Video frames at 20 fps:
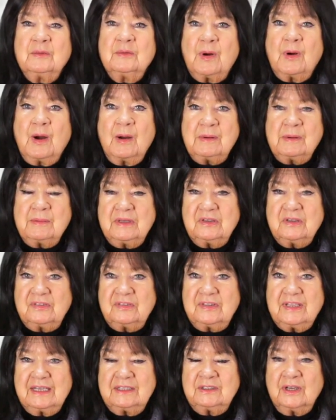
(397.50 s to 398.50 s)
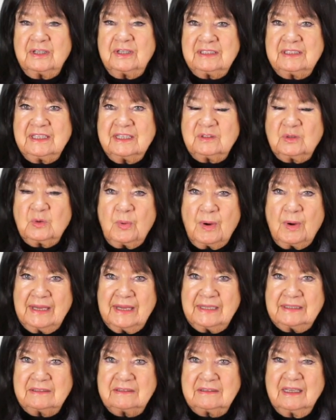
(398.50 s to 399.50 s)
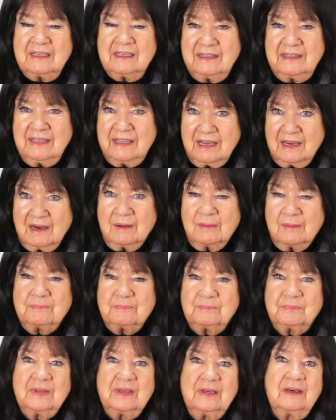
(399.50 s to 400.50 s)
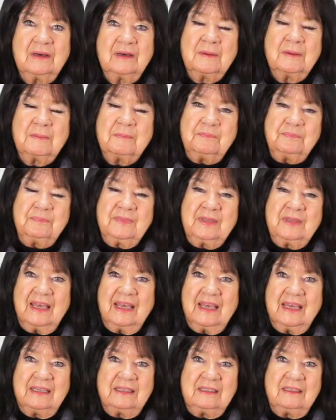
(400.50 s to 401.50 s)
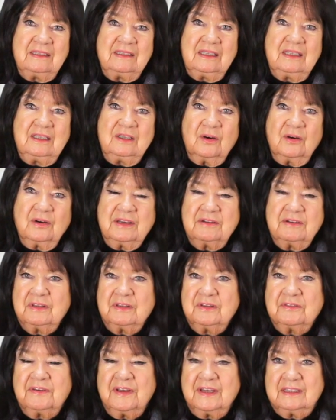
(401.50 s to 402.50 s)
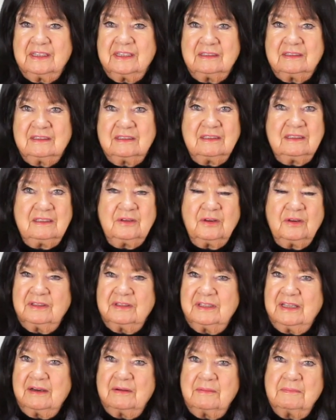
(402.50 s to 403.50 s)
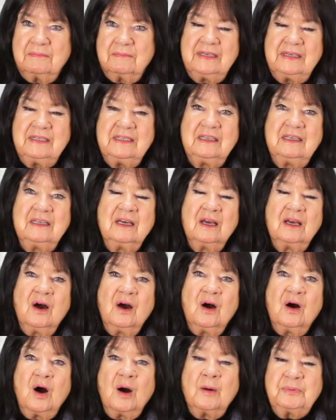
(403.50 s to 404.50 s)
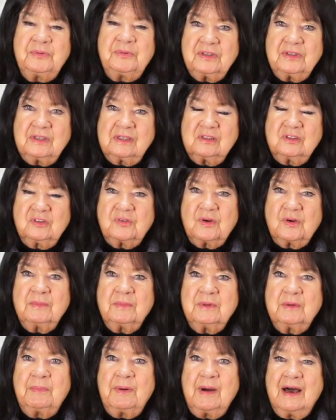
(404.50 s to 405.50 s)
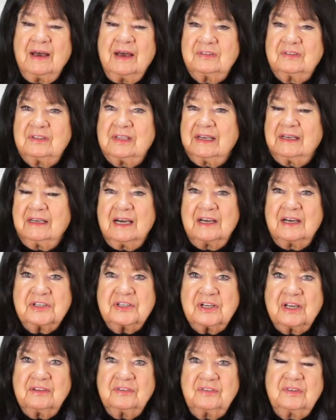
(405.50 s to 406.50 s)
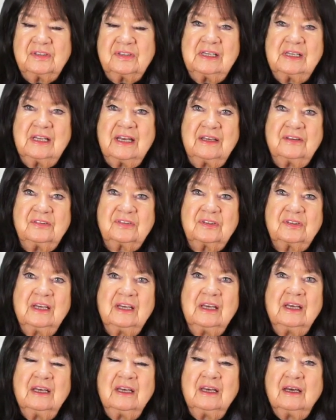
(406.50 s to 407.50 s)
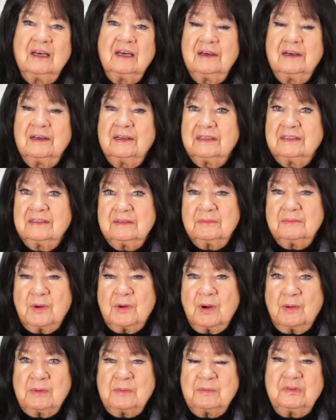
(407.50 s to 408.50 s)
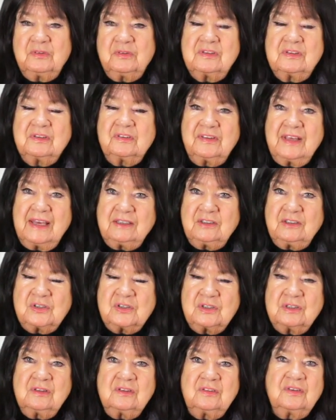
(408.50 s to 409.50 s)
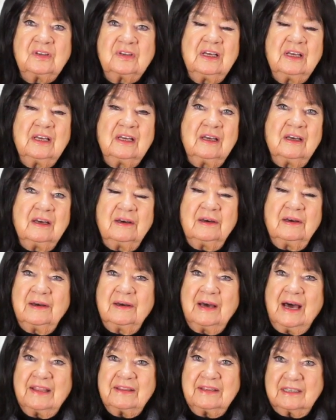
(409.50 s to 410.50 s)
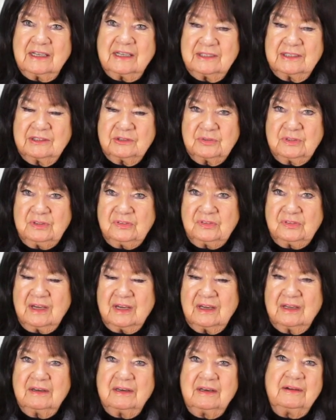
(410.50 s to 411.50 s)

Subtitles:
The problem is they are not yet quite there. And, you know, given the fact that, you know, there are many obstacles from the past, like Russia still has the problem with the sanctions, other countries'